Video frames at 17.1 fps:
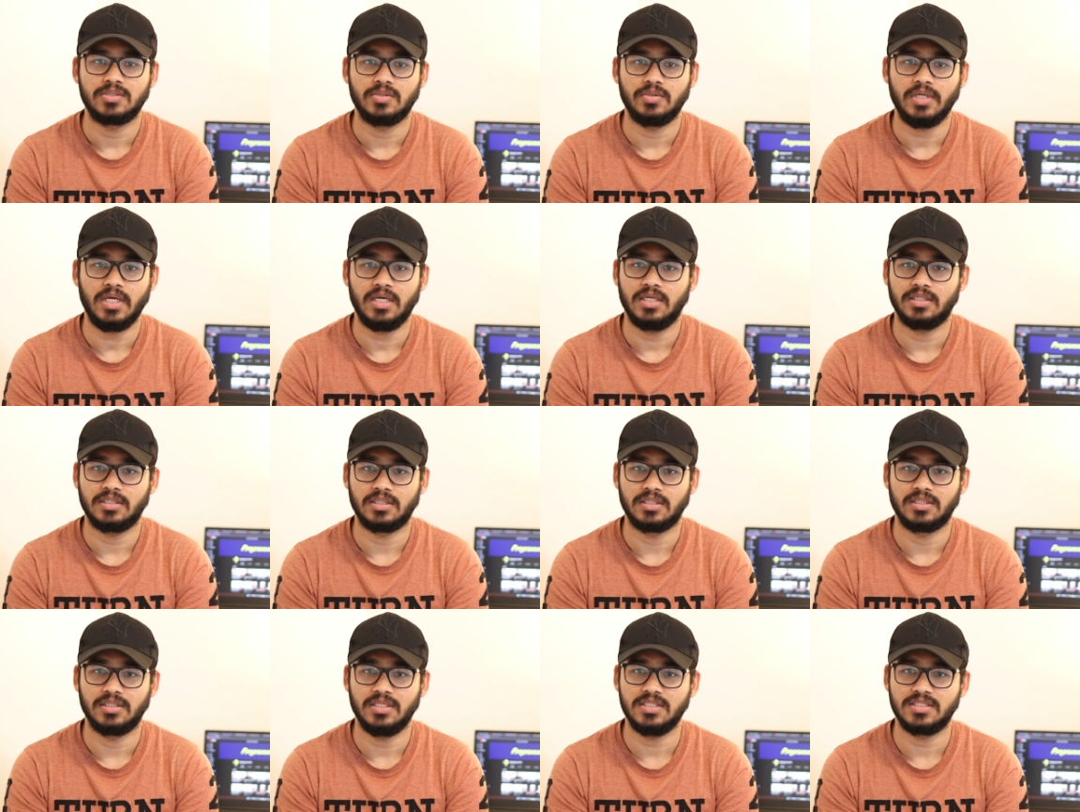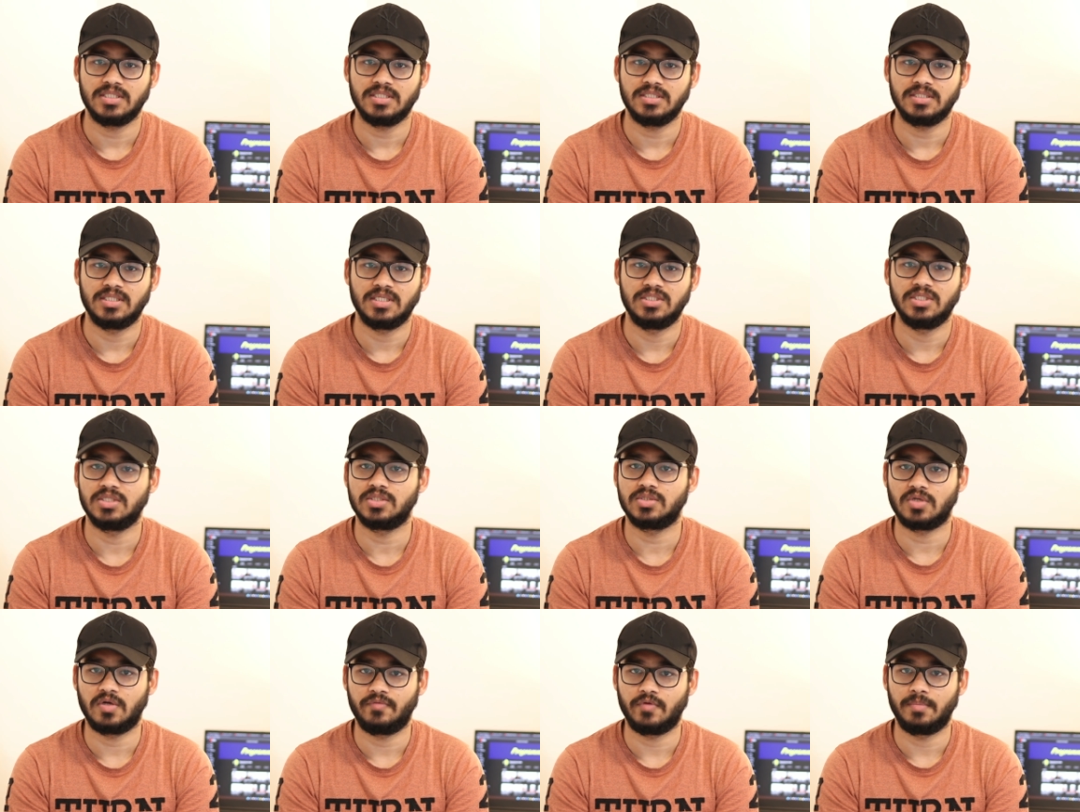So yeah, uh, this is the
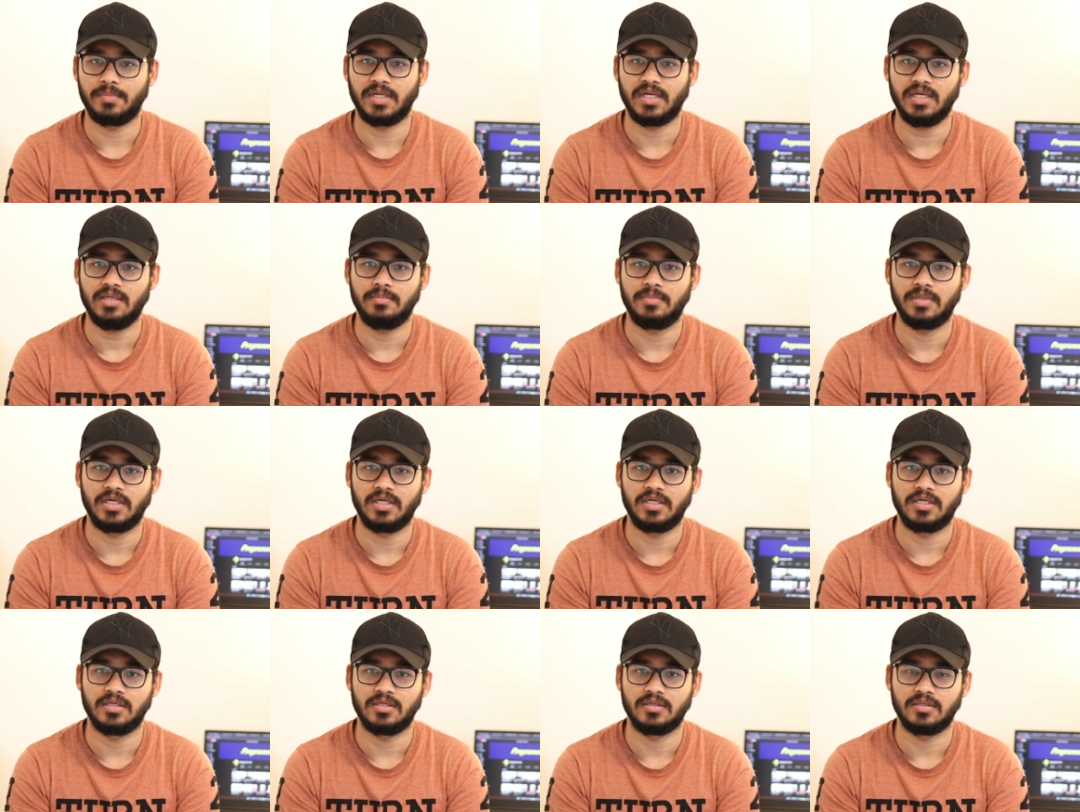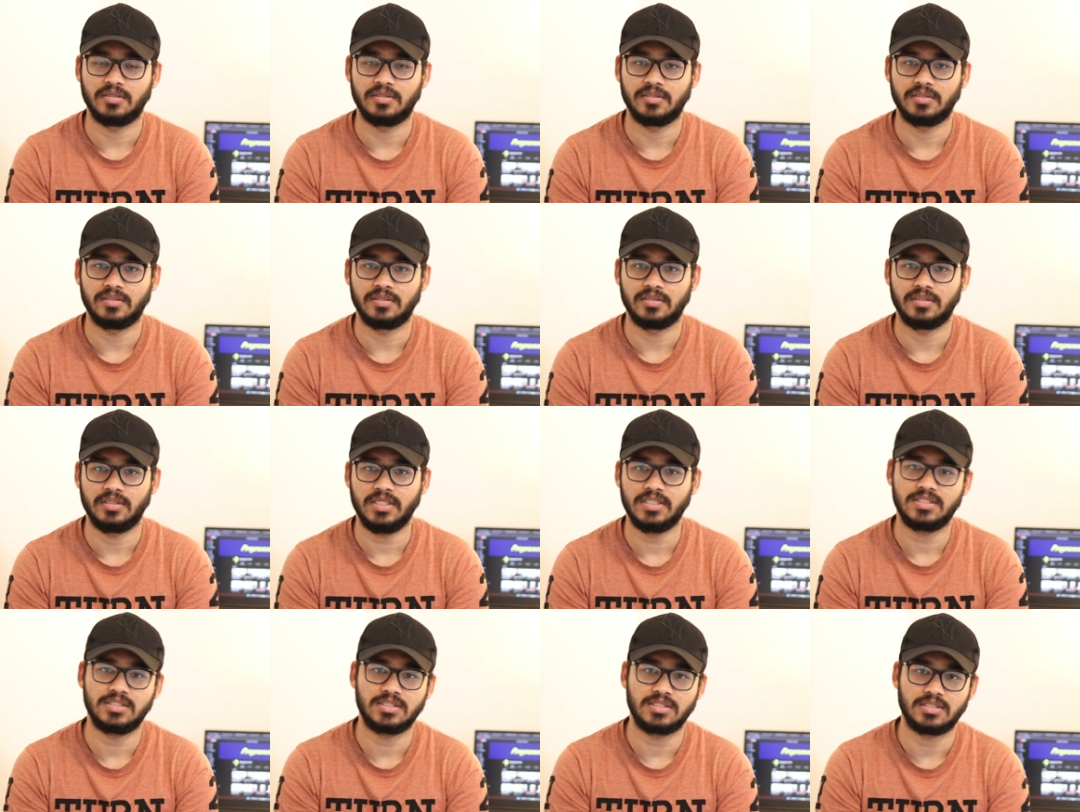gist of Omdena, but uh,
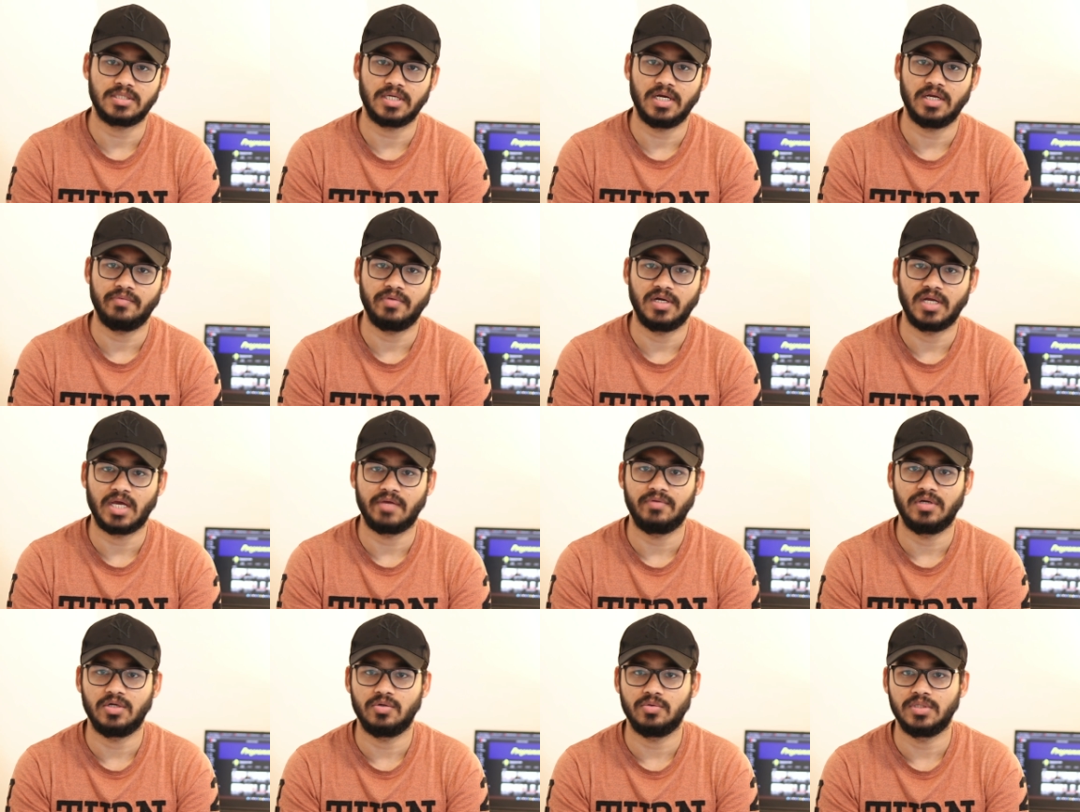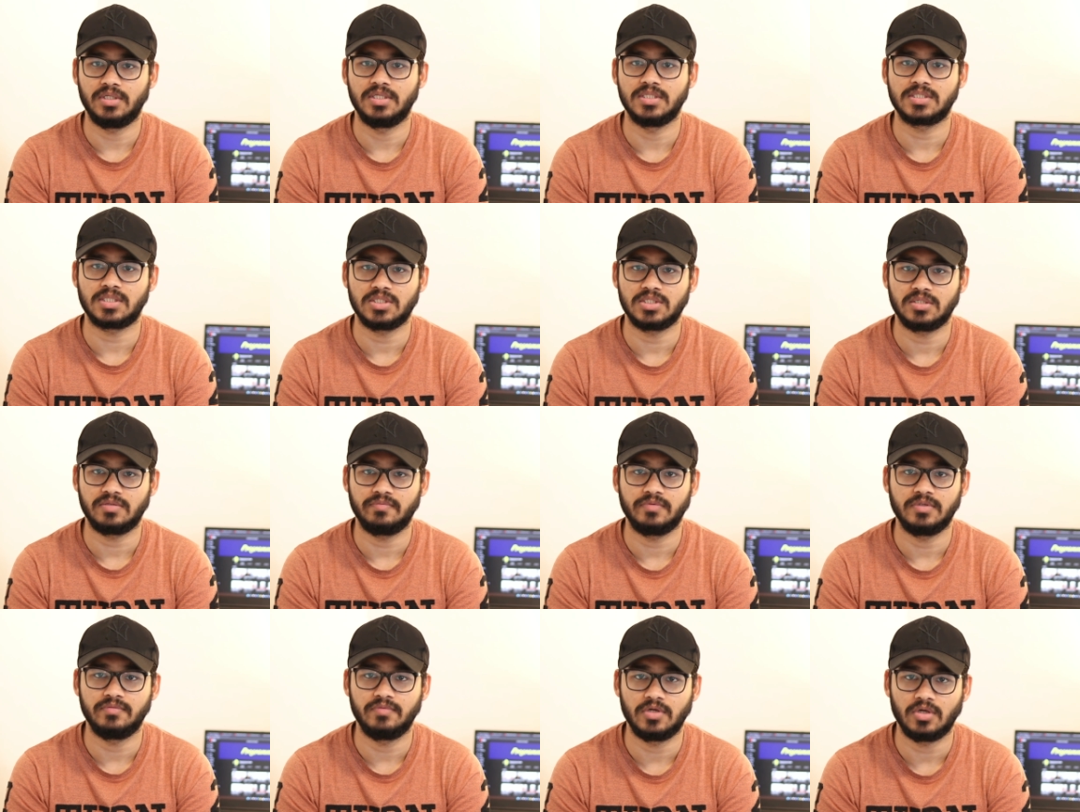let's straight away dive into the
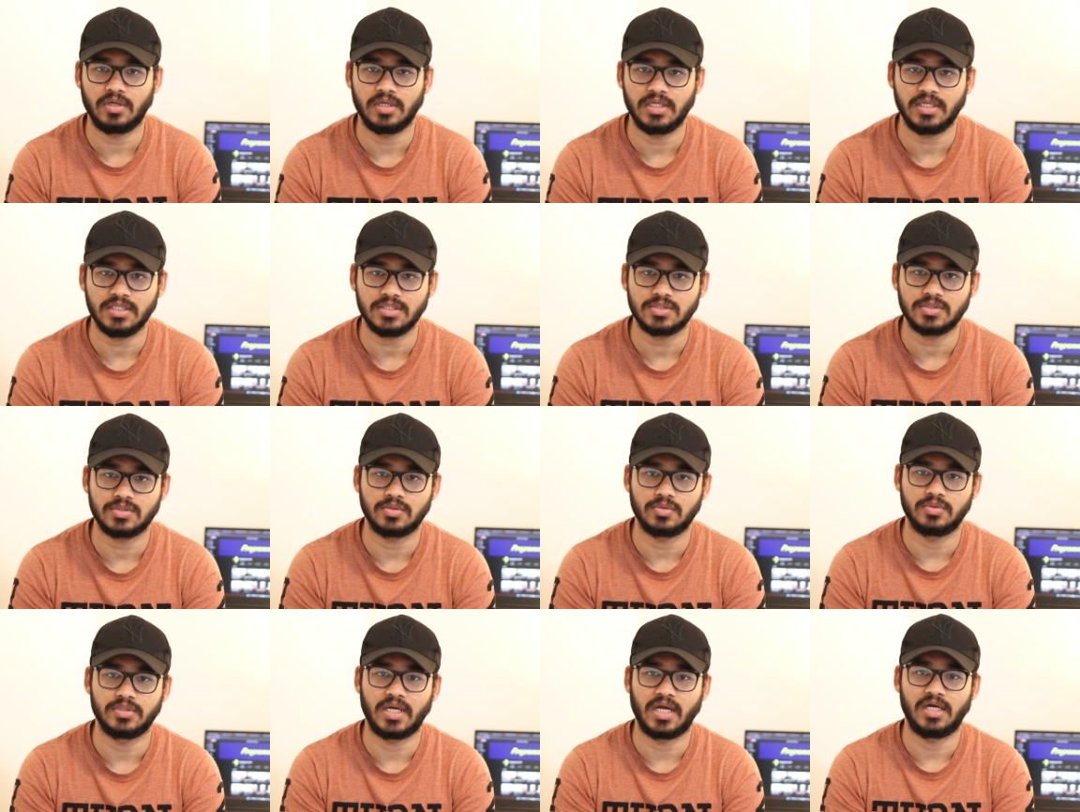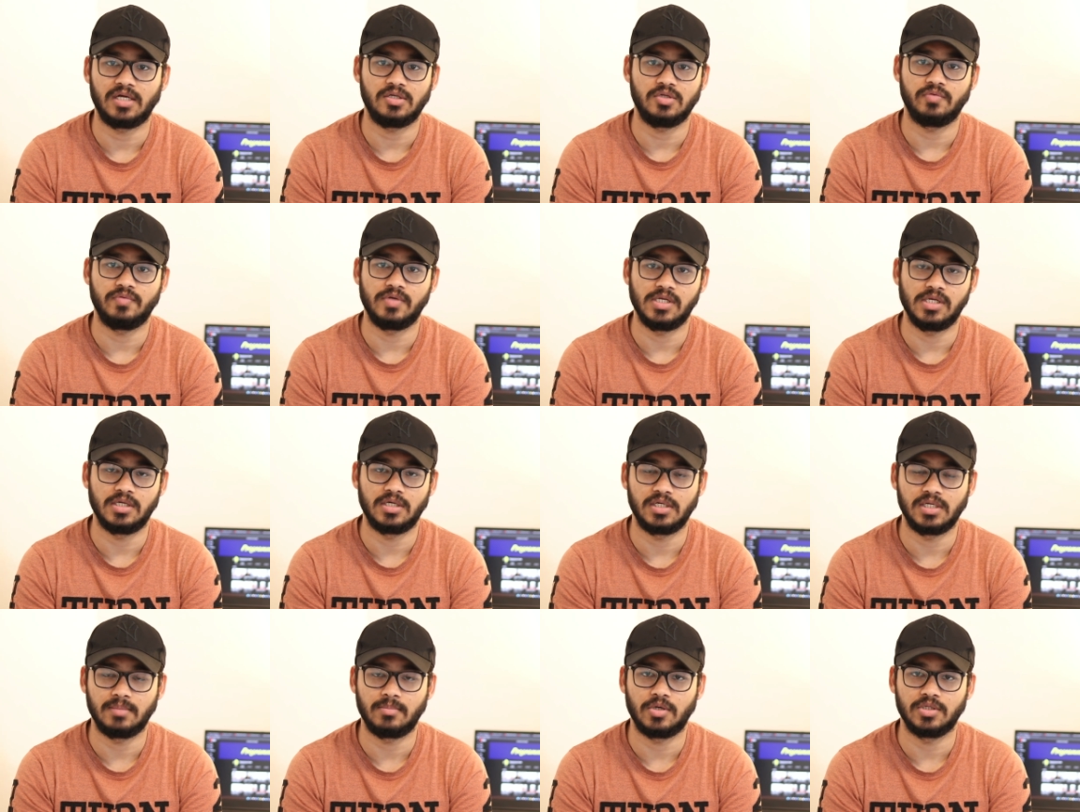discussion with Weronika so that you will
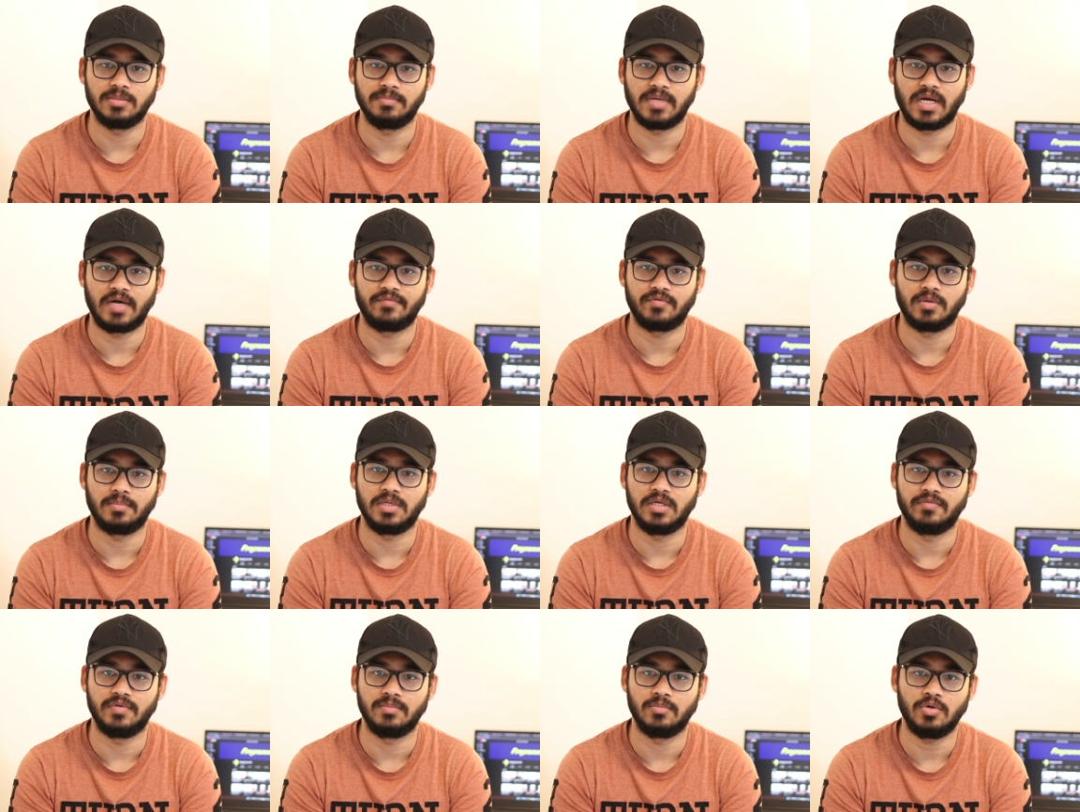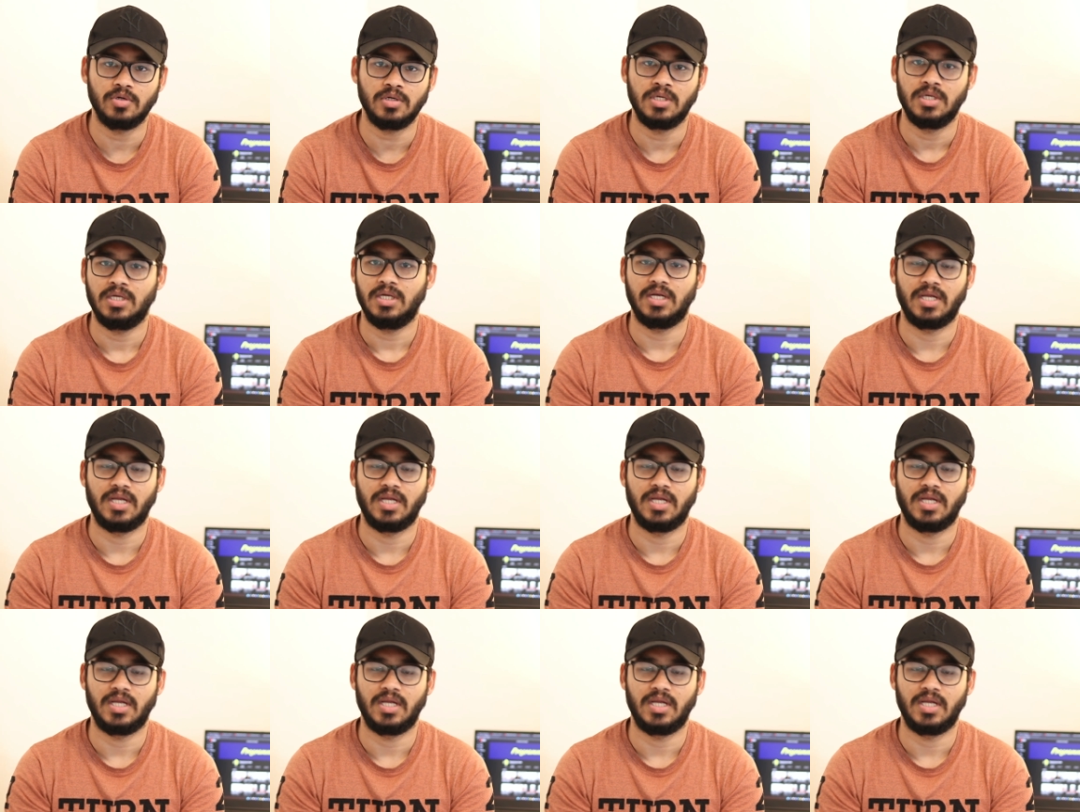learn about the platform even more,